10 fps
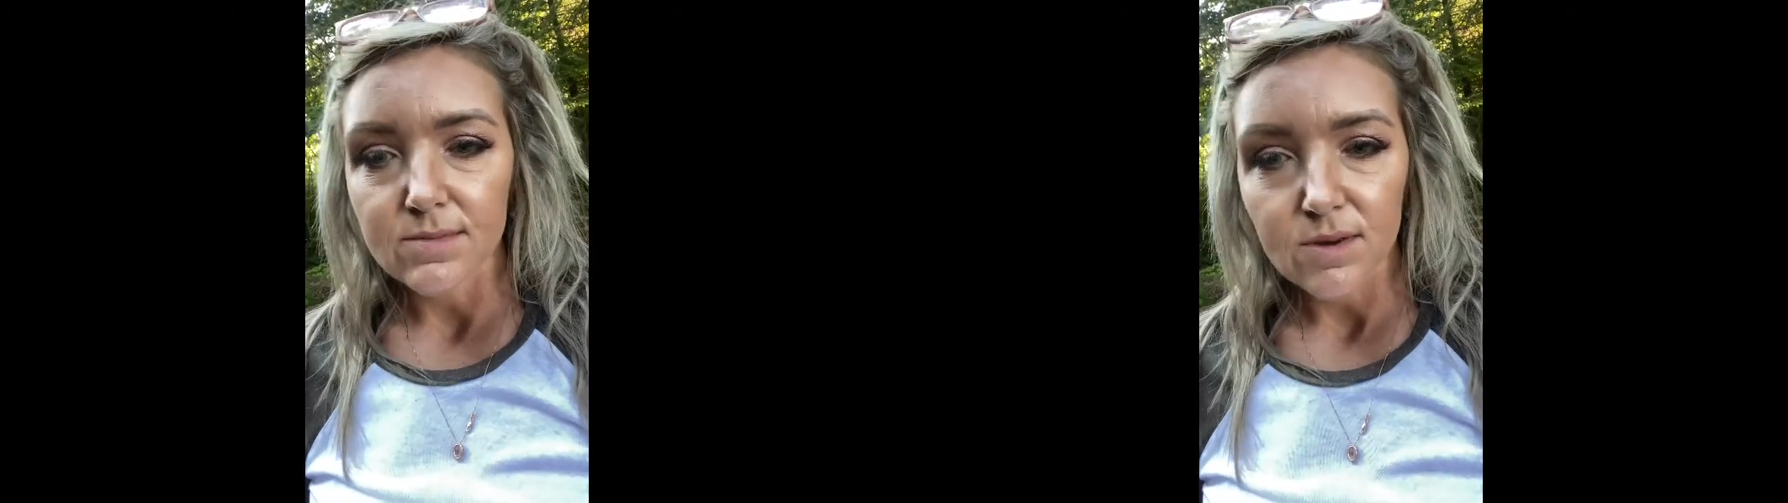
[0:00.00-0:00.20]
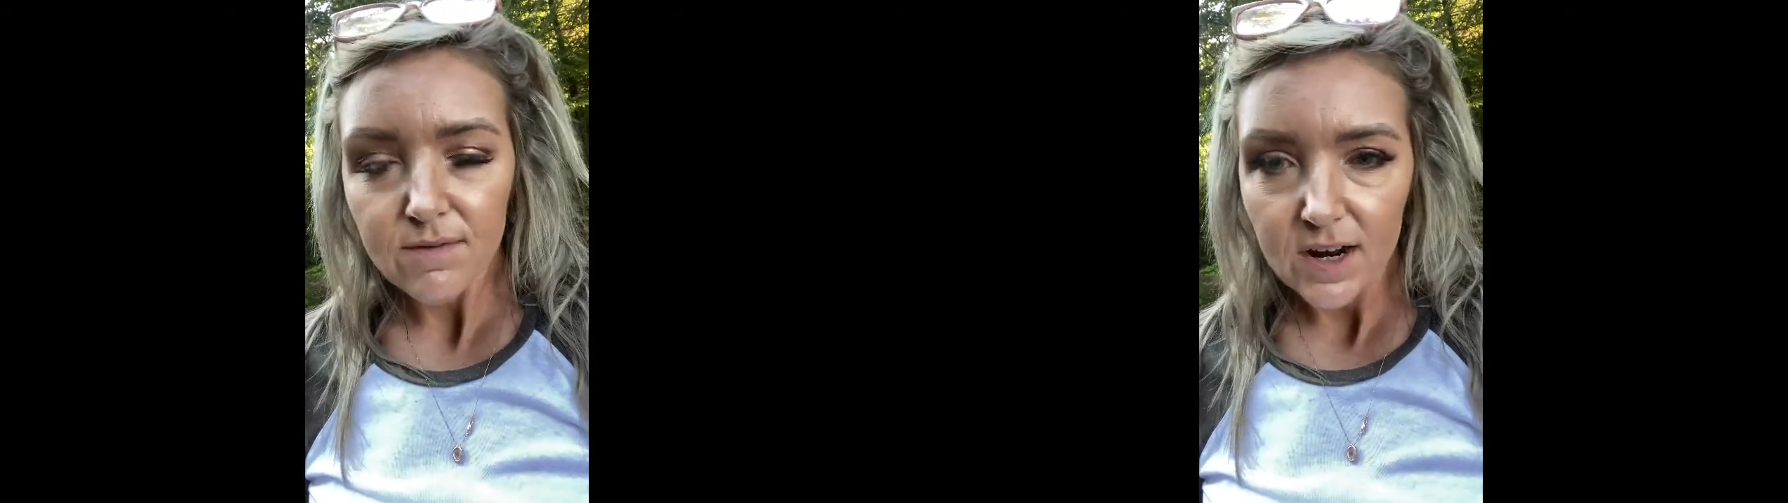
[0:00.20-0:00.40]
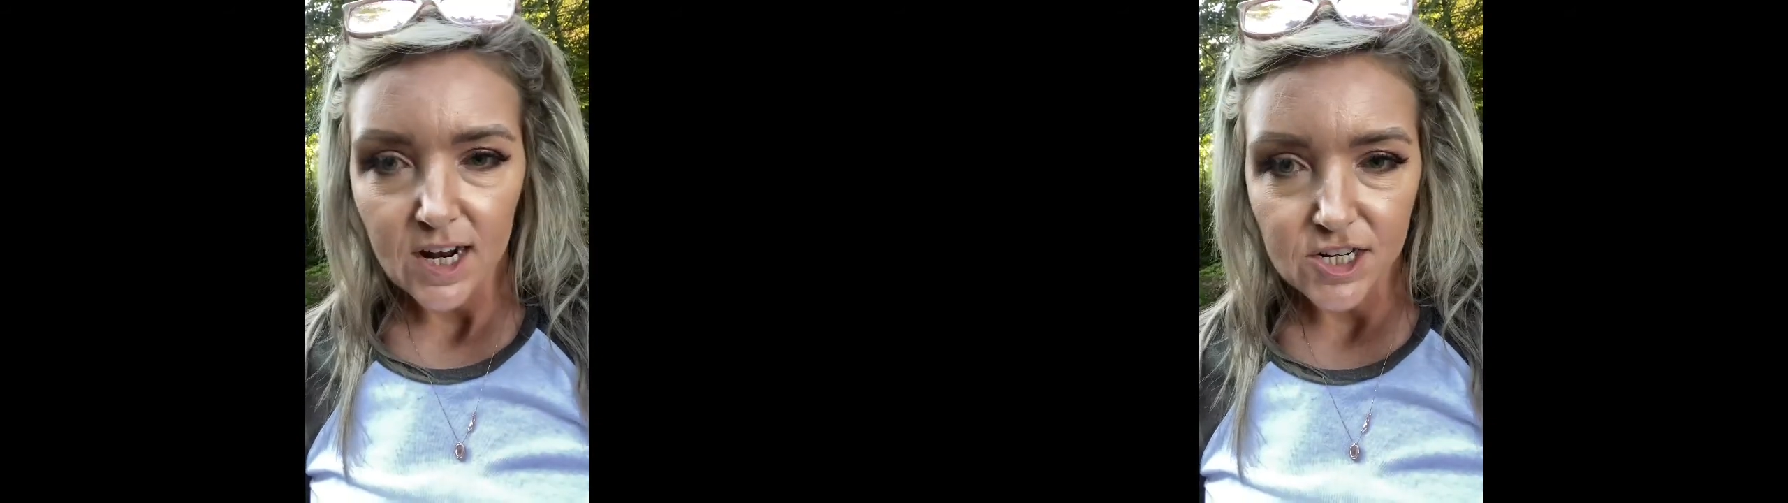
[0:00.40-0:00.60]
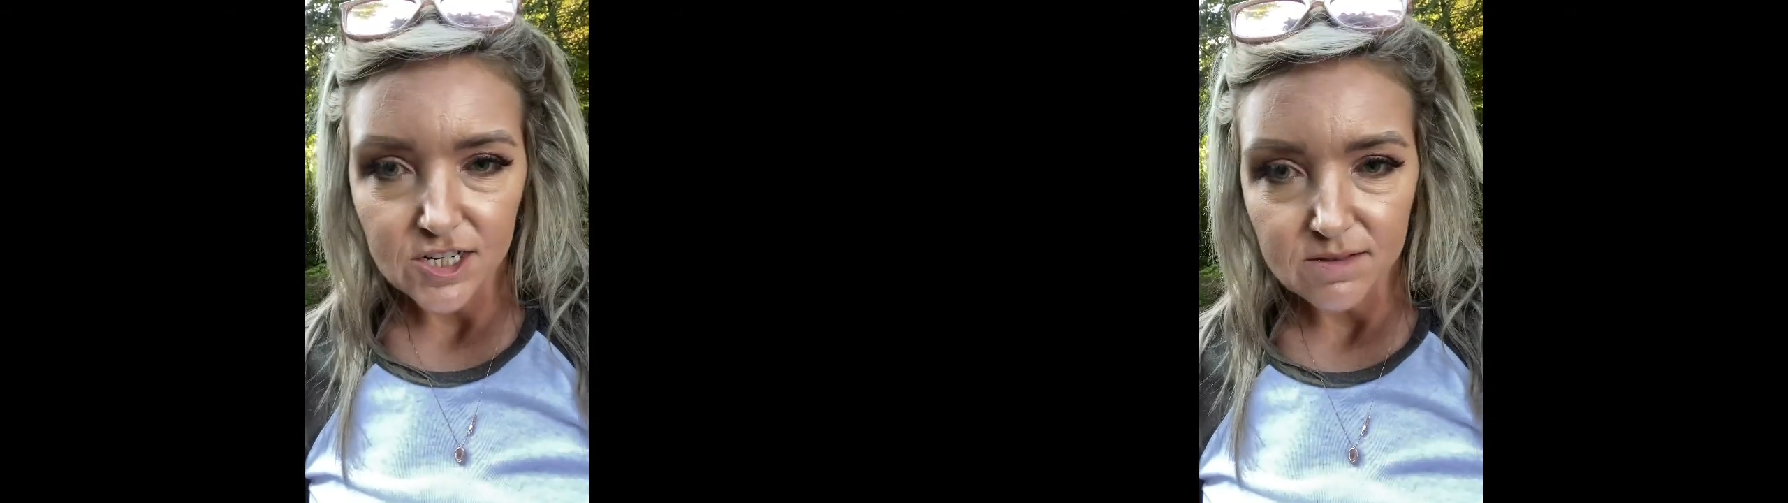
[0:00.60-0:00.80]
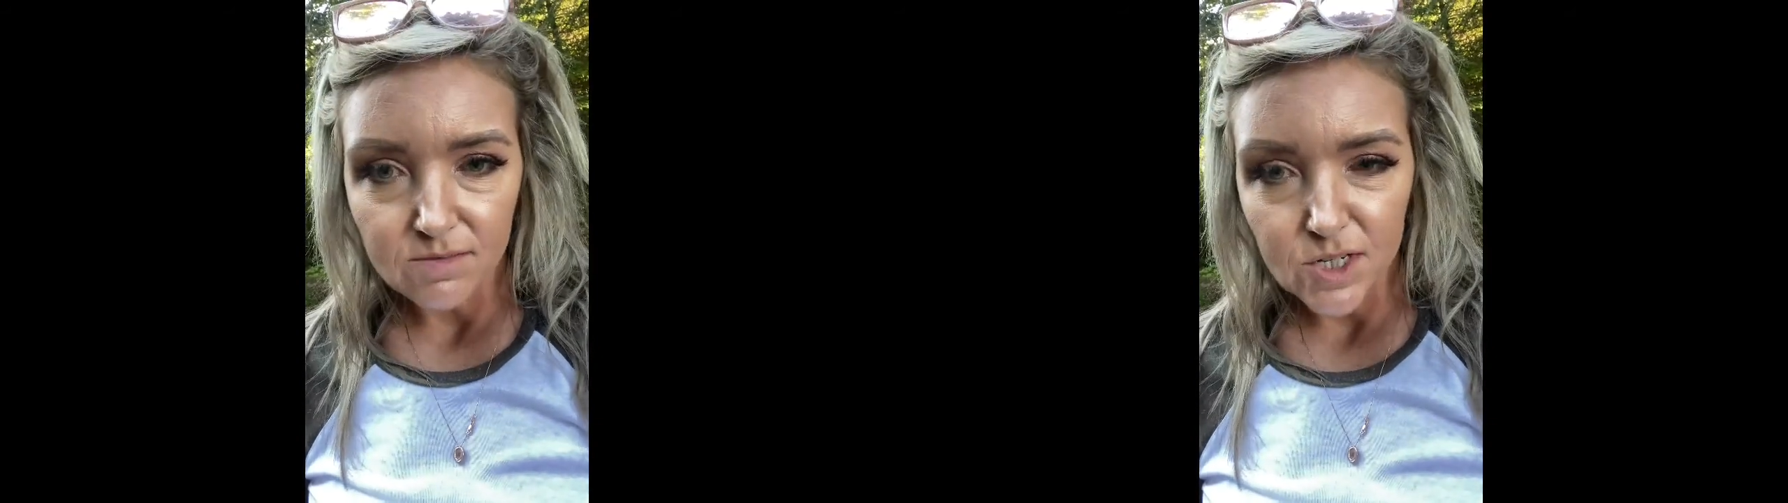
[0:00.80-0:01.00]
So I figured I could
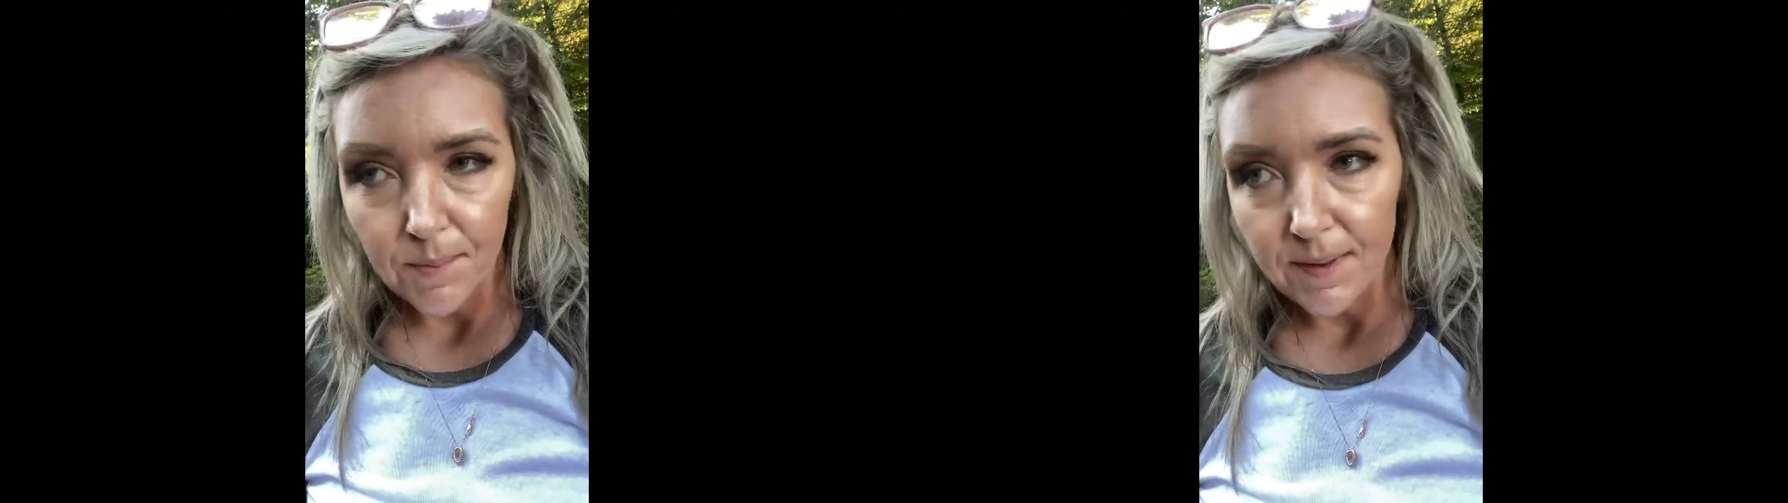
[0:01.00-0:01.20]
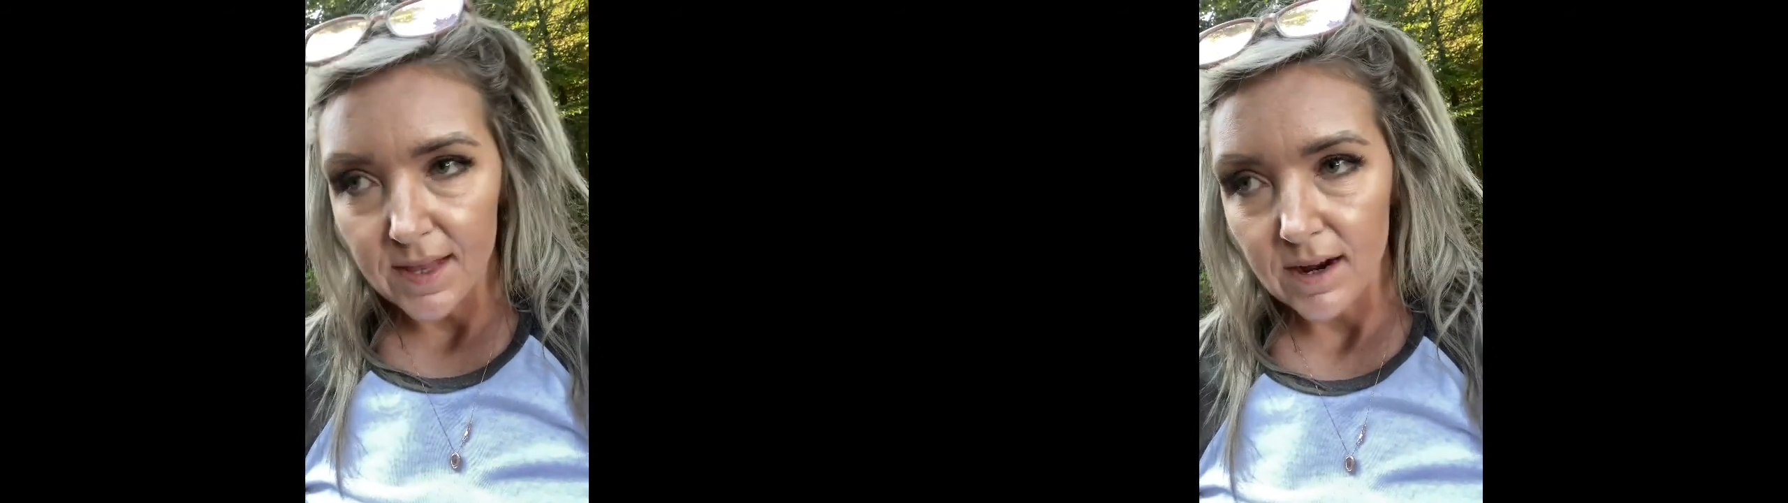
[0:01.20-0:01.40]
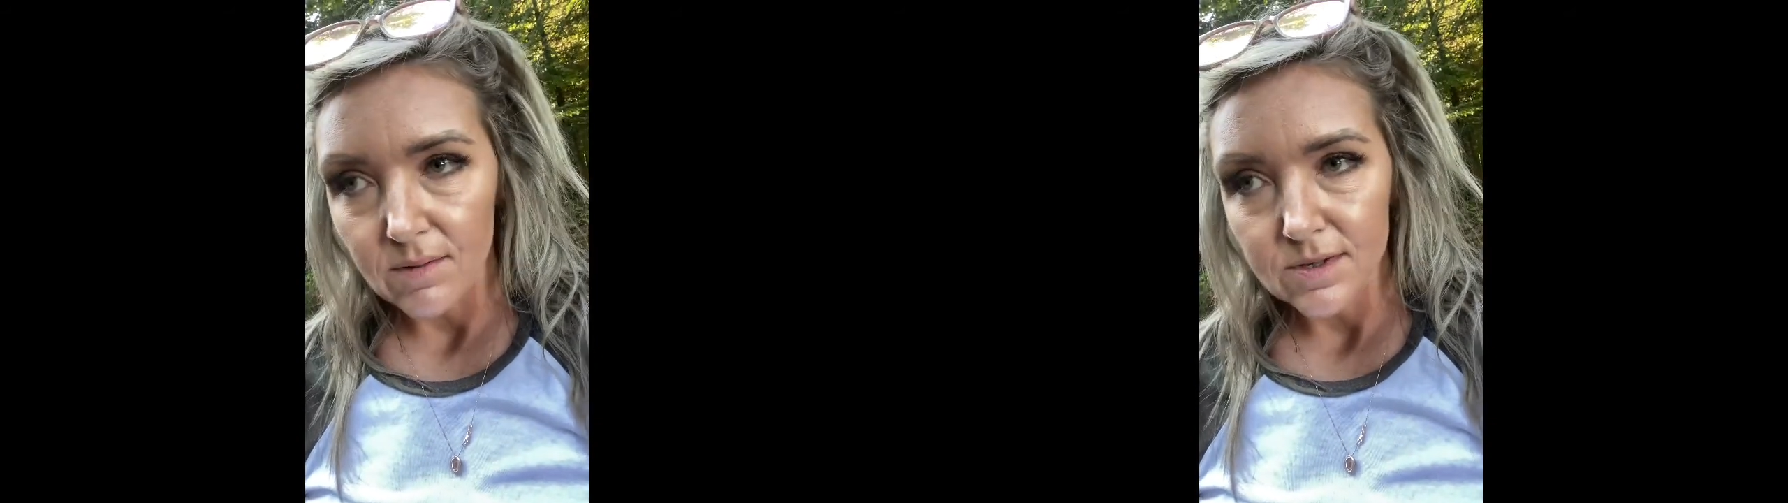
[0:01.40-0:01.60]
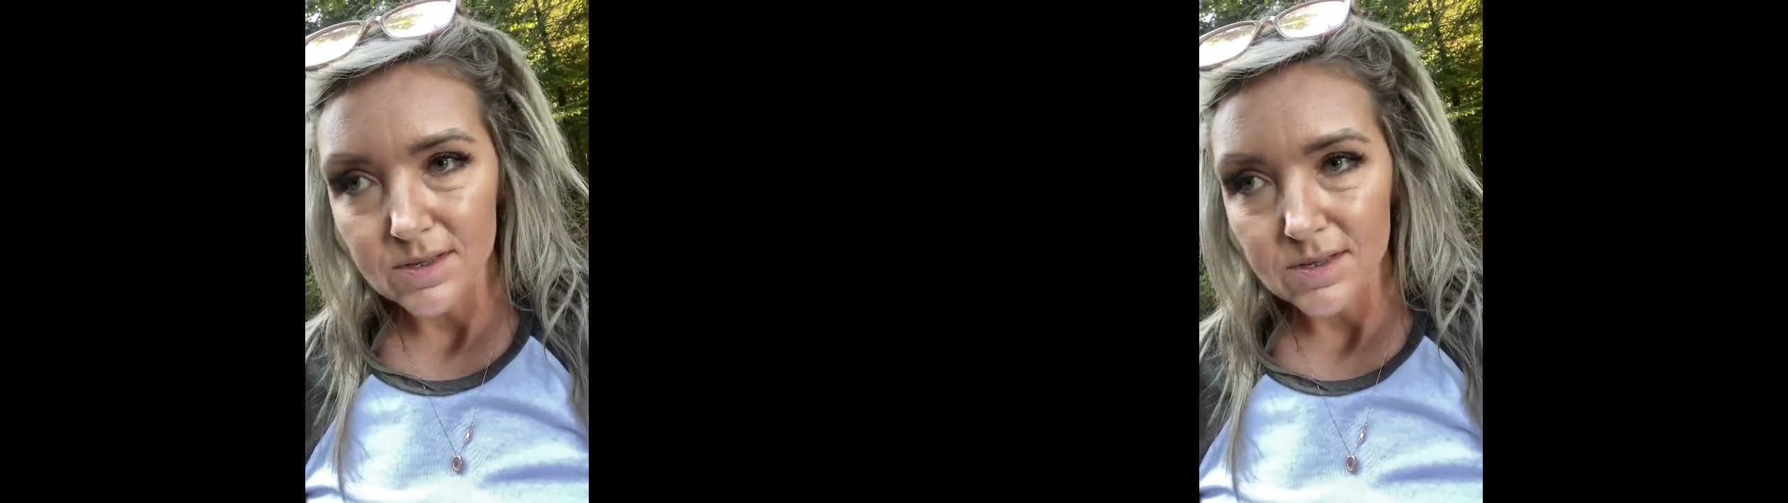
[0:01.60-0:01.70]
just jump in there.